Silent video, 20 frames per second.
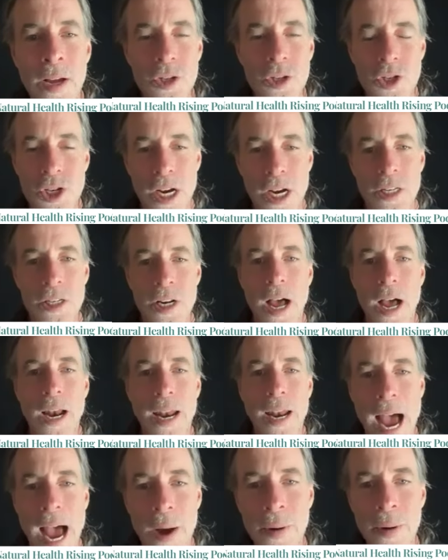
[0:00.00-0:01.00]
just
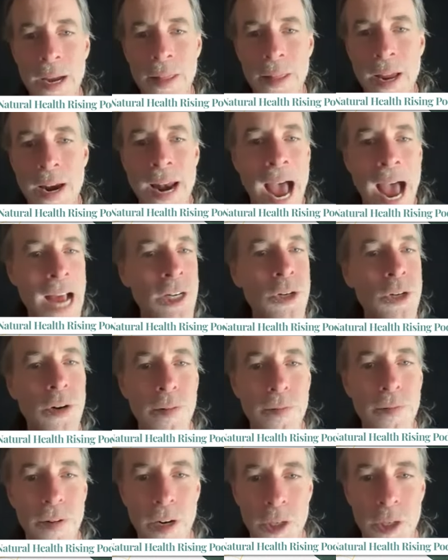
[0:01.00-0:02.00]
allowing the
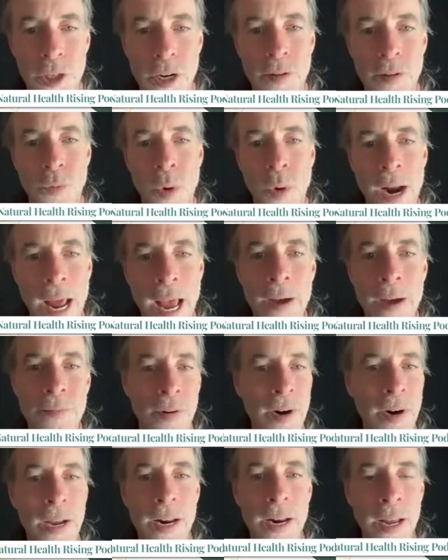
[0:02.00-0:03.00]
natural version of
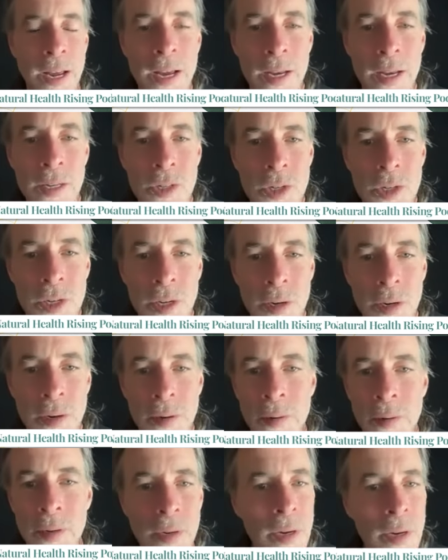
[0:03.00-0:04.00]
whatever it is
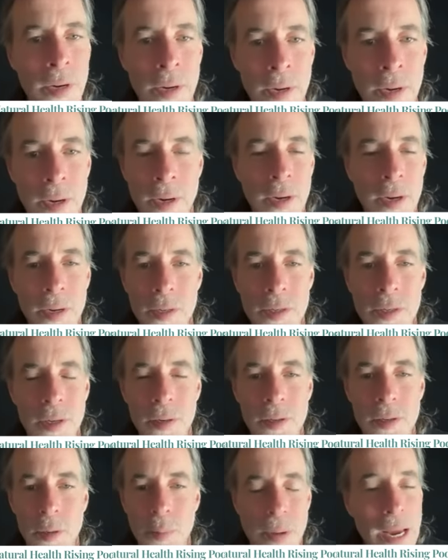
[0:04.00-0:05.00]
to
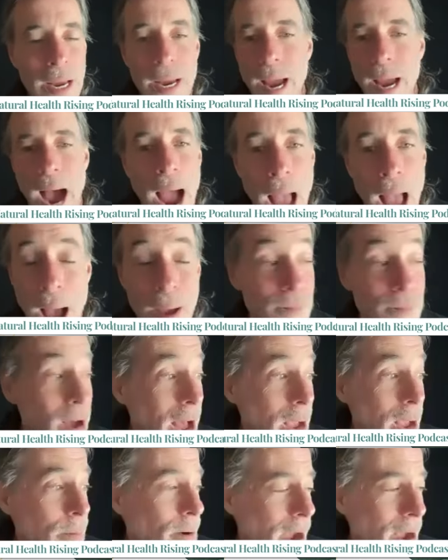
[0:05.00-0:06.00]
be.
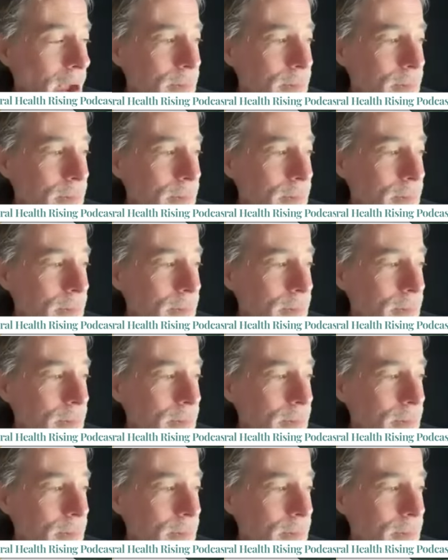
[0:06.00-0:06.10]
I've